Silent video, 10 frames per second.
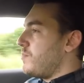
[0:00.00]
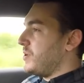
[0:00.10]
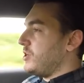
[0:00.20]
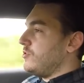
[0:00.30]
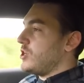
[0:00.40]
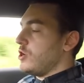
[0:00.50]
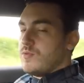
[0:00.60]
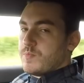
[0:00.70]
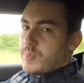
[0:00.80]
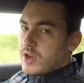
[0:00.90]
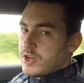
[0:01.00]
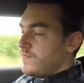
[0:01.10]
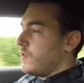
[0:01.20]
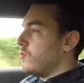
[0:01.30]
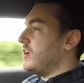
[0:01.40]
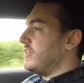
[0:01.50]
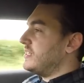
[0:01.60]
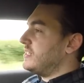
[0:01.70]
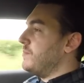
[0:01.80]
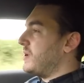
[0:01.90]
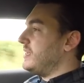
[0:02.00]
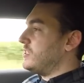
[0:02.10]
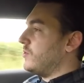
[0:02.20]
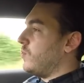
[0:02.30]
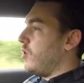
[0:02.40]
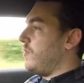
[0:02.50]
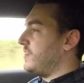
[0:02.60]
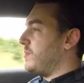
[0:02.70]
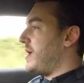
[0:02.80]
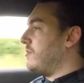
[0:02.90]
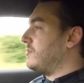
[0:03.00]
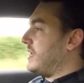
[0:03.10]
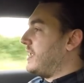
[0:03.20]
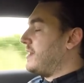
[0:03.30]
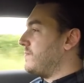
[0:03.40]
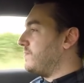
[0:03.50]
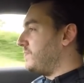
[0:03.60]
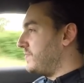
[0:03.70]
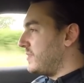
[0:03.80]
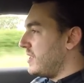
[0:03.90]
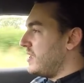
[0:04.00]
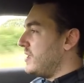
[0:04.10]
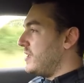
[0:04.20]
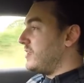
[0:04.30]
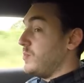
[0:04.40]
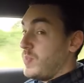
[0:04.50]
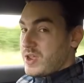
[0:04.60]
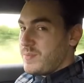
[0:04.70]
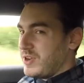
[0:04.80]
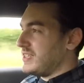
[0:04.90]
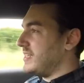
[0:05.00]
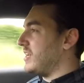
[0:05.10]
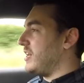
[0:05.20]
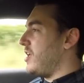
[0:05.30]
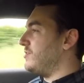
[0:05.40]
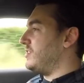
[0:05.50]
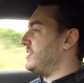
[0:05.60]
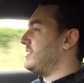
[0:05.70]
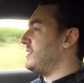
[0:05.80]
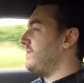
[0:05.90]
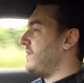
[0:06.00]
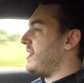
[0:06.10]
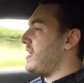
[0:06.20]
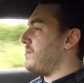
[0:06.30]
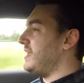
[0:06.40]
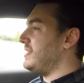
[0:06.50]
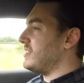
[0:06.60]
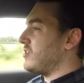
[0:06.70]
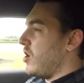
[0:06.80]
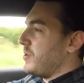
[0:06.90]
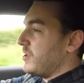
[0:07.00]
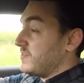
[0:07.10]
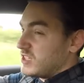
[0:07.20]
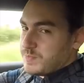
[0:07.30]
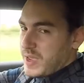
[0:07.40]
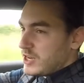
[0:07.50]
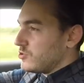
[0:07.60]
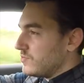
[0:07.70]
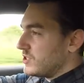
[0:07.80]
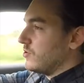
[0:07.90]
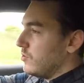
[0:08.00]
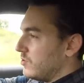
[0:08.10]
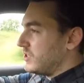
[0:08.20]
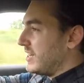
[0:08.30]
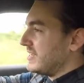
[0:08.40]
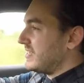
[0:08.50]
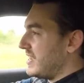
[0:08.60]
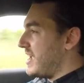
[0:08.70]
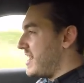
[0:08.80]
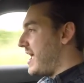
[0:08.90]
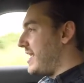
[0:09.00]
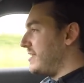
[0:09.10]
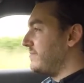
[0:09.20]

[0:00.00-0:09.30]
But you don't buy an Evora simply to waft about in. You buy it because it's a Lotus, and that means it's got a bit of special sauce in its D N A.